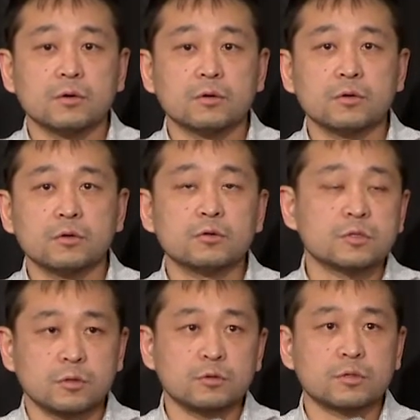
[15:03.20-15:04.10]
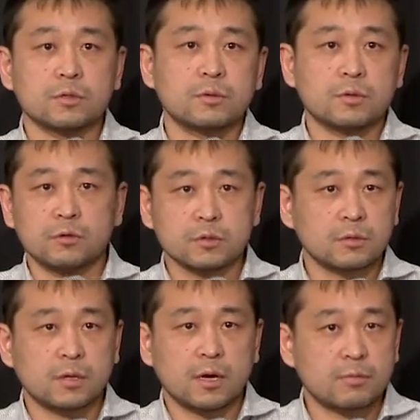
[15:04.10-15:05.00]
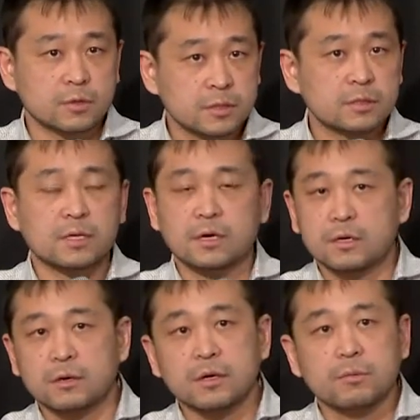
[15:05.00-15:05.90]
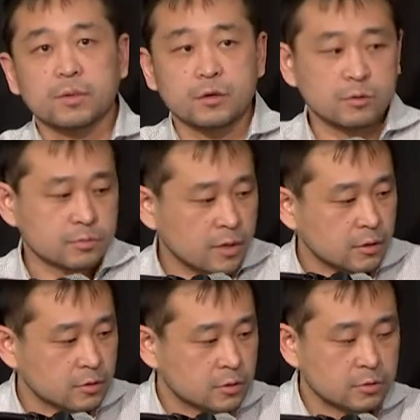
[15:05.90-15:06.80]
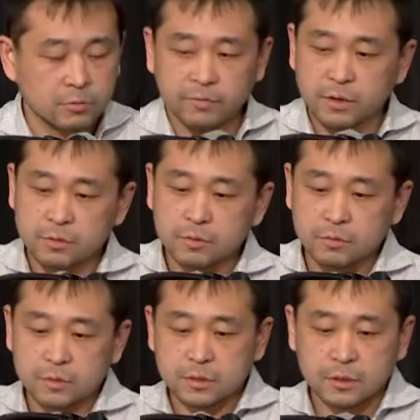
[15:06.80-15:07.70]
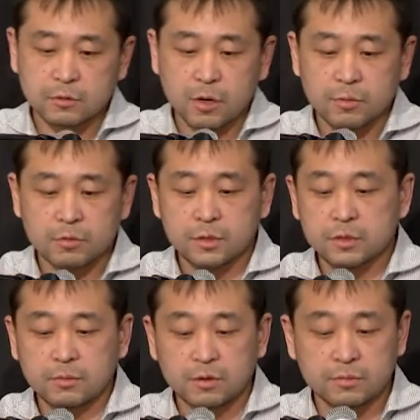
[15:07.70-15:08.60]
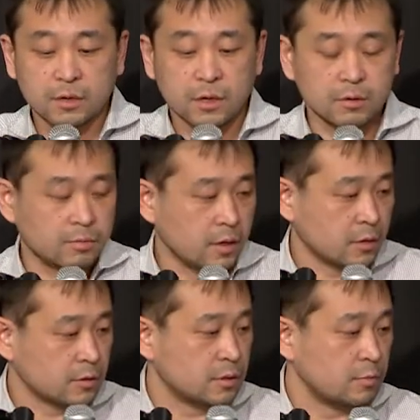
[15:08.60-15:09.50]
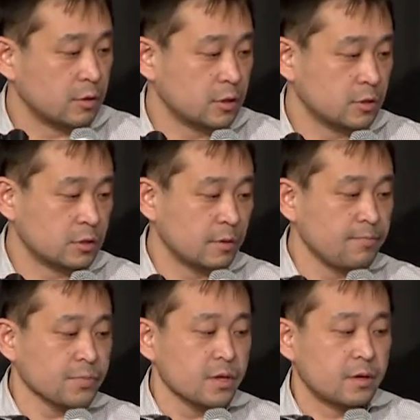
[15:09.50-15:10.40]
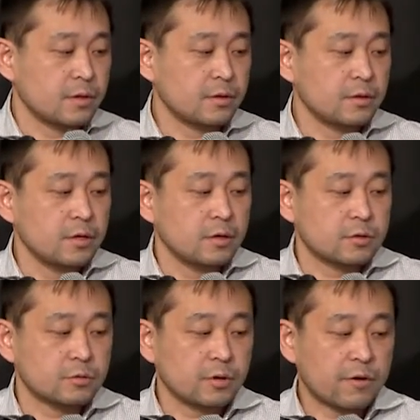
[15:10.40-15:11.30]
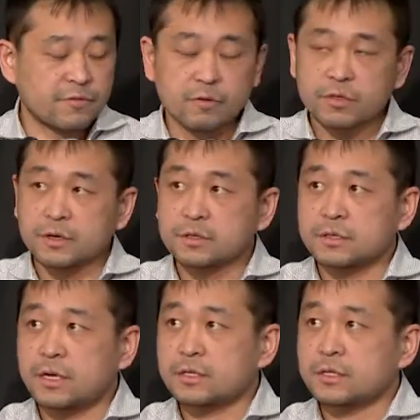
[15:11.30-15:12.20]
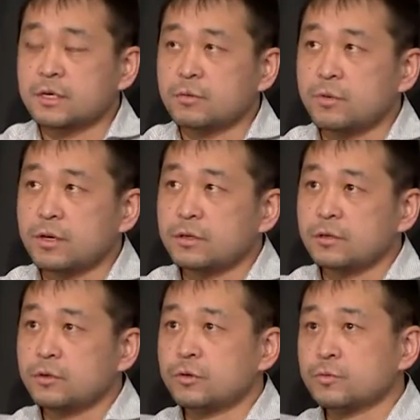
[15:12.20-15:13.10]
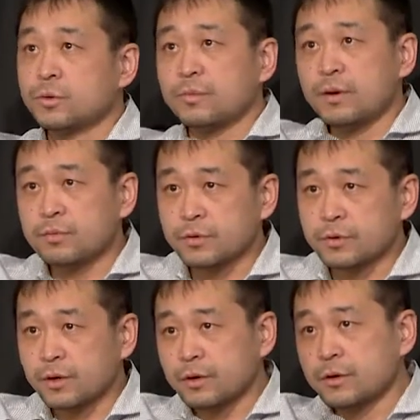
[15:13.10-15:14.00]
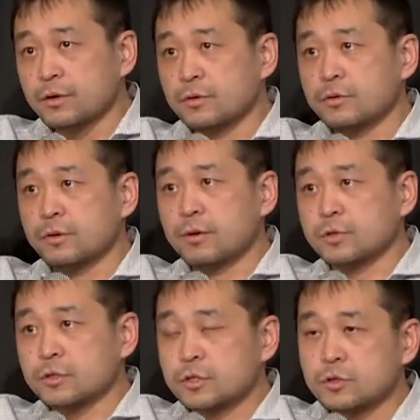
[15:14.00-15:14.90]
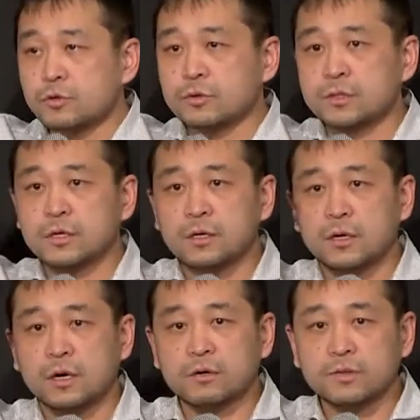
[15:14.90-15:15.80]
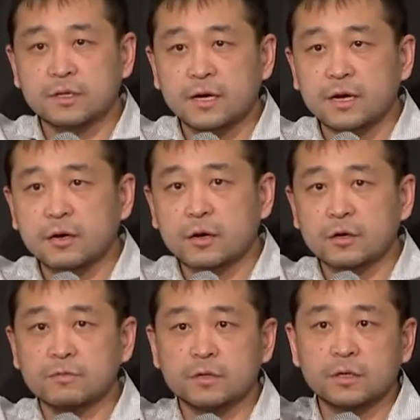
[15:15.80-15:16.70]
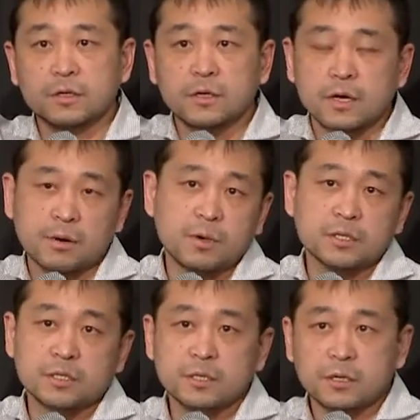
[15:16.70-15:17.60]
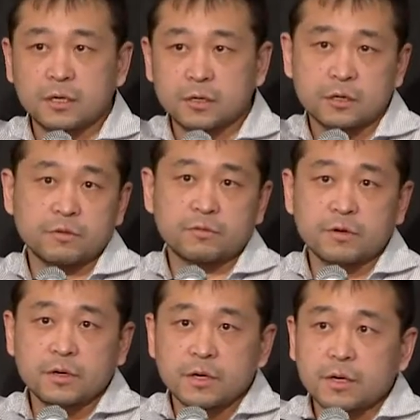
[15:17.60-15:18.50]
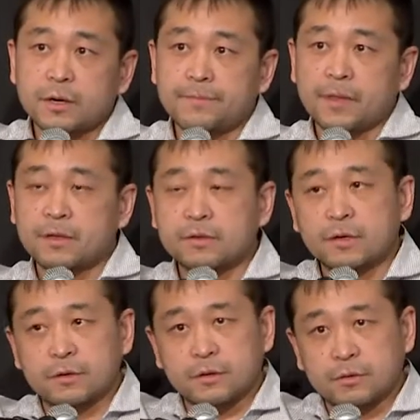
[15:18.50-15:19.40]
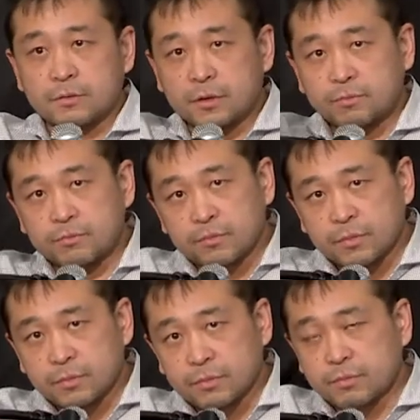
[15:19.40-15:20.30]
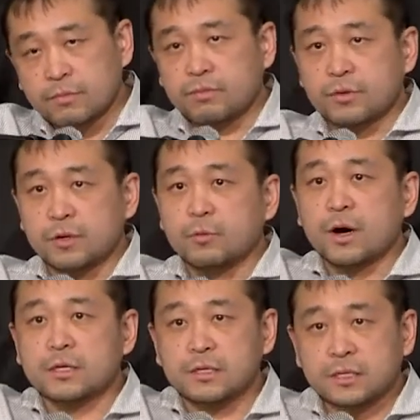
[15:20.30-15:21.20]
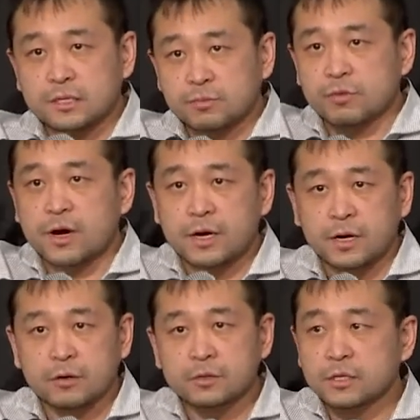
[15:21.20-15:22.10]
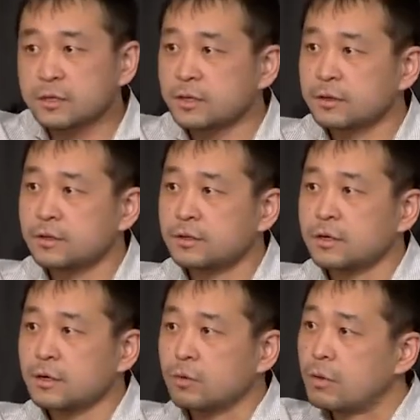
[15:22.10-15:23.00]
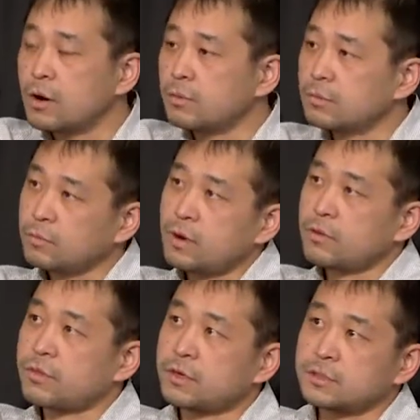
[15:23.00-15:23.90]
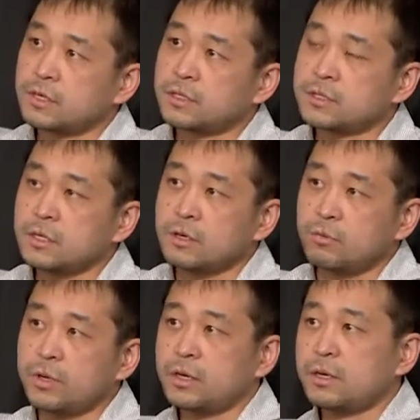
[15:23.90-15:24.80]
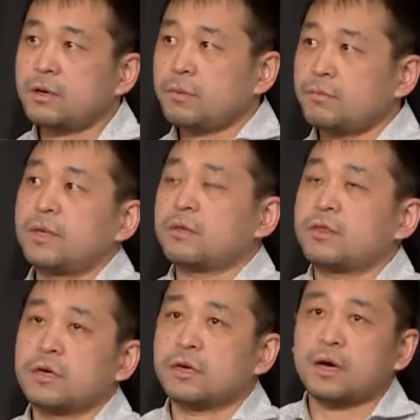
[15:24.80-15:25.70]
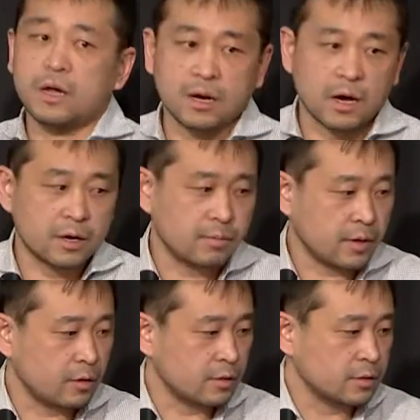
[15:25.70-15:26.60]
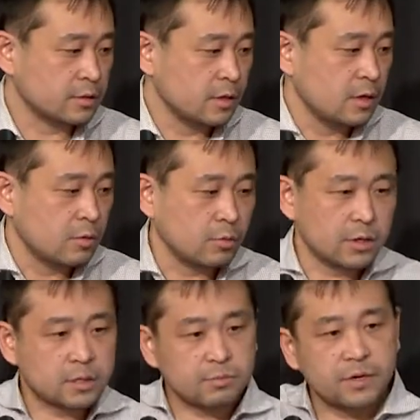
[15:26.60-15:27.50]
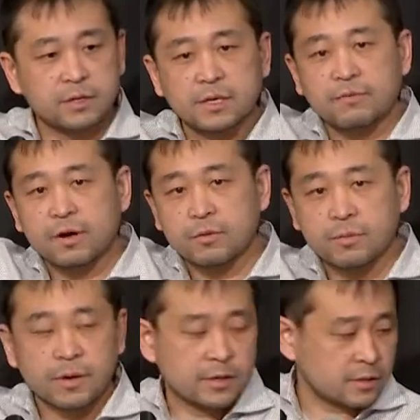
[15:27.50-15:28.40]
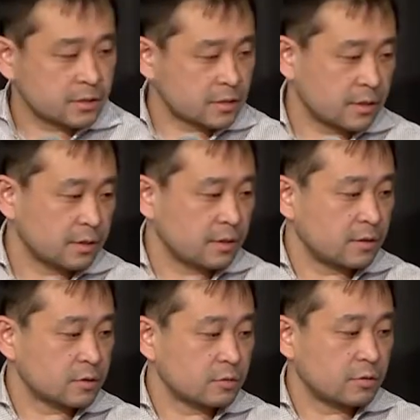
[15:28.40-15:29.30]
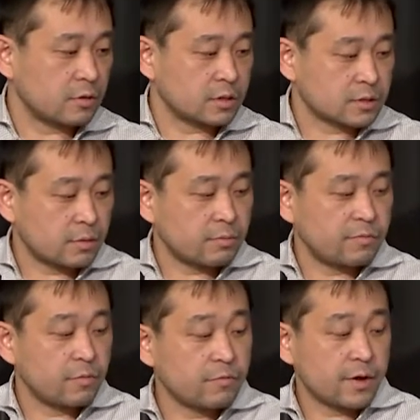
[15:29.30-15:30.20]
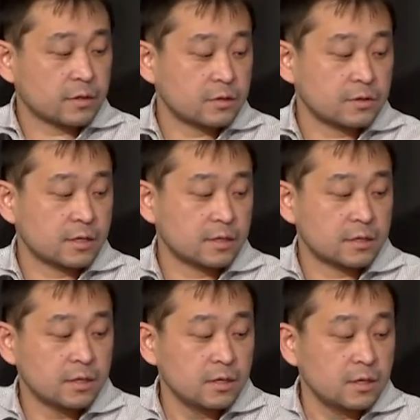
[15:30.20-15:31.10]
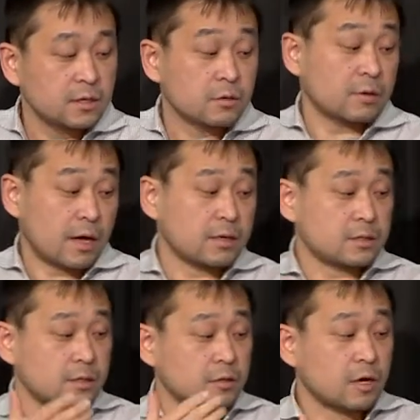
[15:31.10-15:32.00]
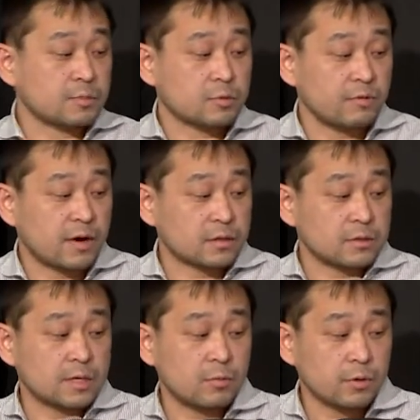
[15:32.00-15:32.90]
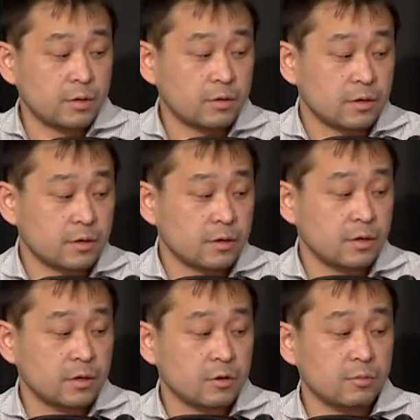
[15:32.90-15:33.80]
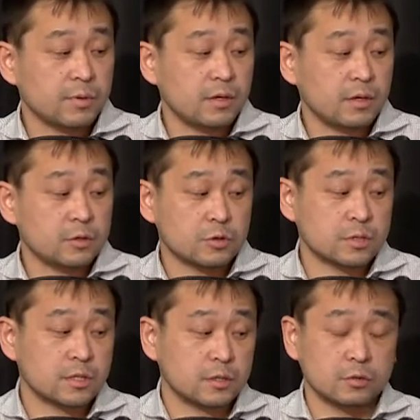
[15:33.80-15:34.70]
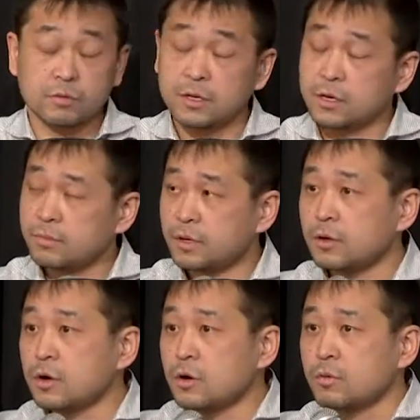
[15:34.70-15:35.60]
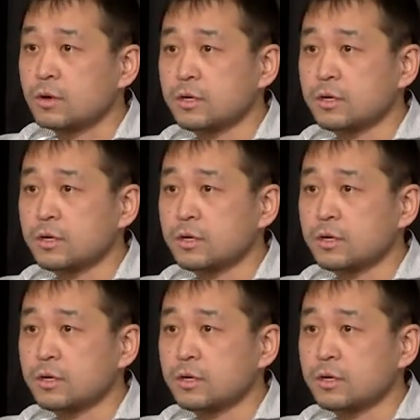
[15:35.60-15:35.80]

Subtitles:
Use Emerson's data, but use models to very rigorously corroborate some of our model simulations. And then, so a few things that when you remember, Emerson shows a lot of the data, a lot of the MRTN curve, and then they pretty widely spread out. And then one thing that we been thinking a lot about is what explains that variabilities. And then so there are some 4 factors that, at least the top 3 factors that we think could be interesting to think about. One